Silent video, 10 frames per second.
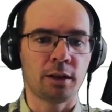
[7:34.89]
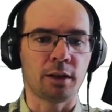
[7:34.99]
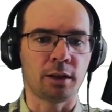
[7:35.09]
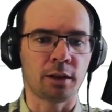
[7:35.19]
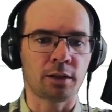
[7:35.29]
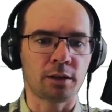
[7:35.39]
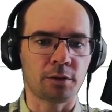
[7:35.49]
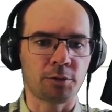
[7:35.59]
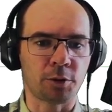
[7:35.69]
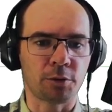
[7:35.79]
And
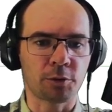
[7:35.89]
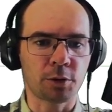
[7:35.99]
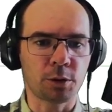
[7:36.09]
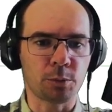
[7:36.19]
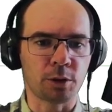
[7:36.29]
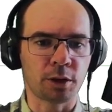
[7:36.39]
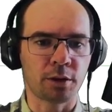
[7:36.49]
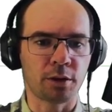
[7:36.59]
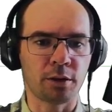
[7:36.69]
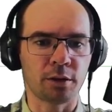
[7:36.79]
for the first one,
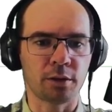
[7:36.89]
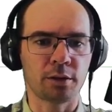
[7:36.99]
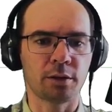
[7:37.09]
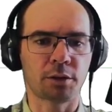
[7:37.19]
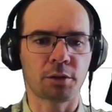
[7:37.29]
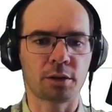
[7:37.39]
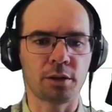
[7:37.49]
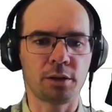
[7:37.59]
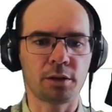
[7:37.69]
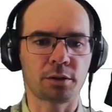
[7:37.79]
the
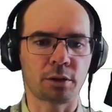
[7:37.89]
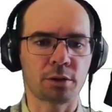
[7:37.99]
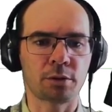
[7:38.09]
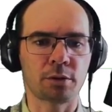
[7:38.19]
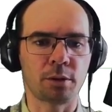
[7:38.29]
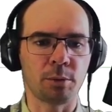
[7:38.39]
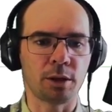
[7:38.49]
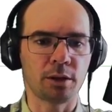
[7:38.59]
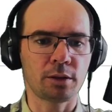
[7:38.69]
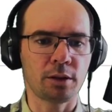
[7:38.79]
result is returned
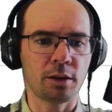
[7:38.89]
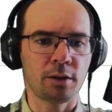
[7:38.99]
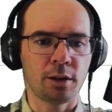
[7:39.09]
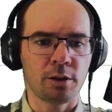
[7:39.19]
immediately.